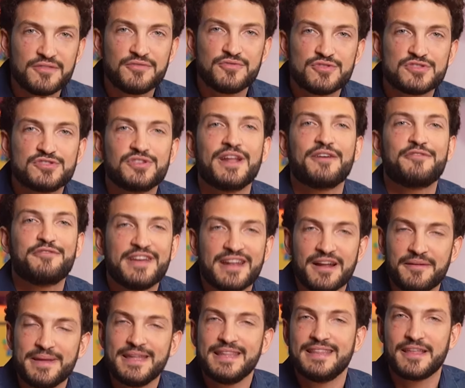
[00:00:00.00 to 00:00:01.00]
Yes,
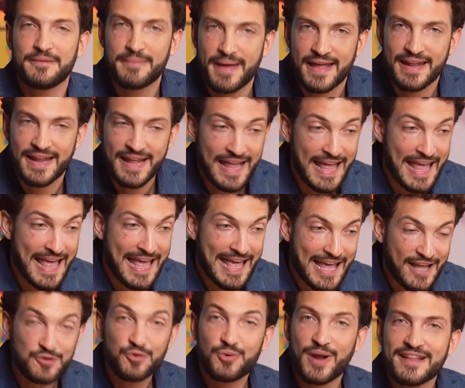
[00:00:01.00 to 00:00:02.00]
it really does work well,
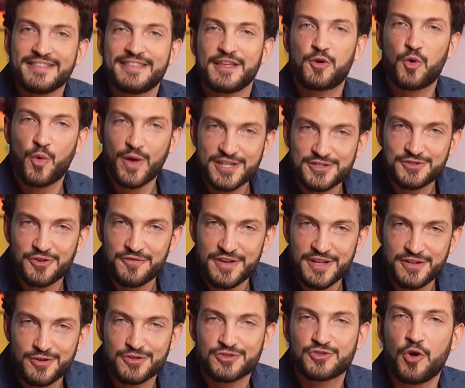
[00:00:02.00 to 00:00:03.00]
and in this video,
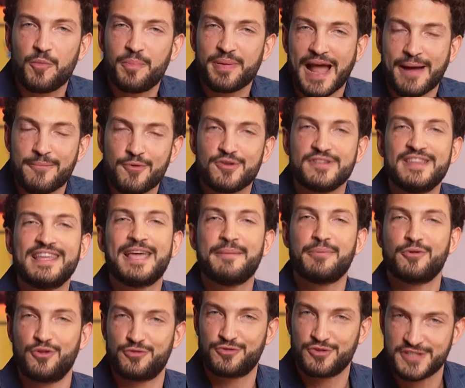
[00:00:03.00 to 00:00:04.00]
we'll find out which
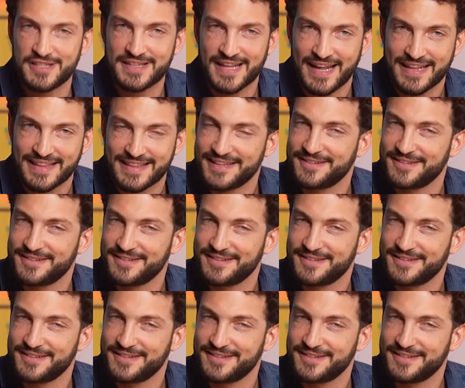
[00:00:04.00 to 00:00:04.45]
product it was.